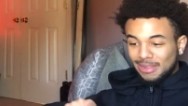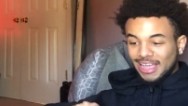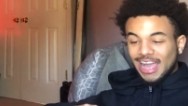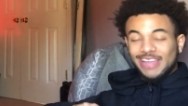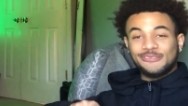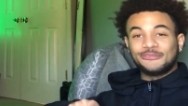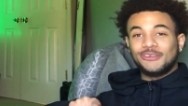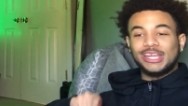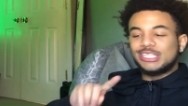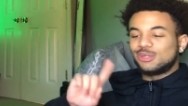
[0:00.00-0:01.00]
black guy in the
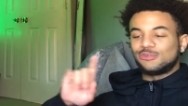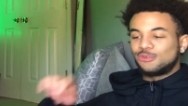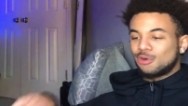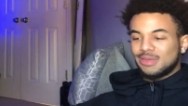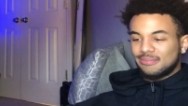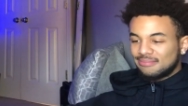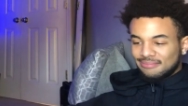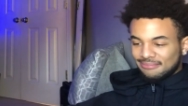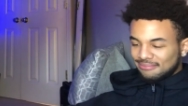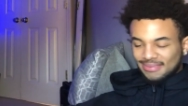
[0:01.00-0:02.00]
front, he's an informant.
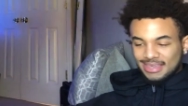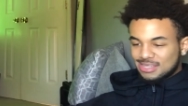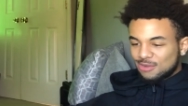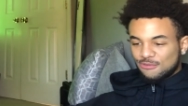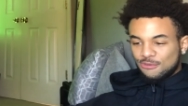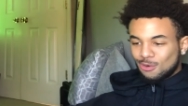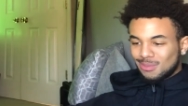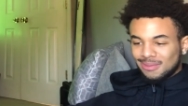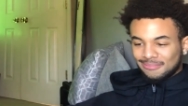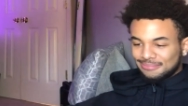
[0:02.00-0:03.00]
He's an informant.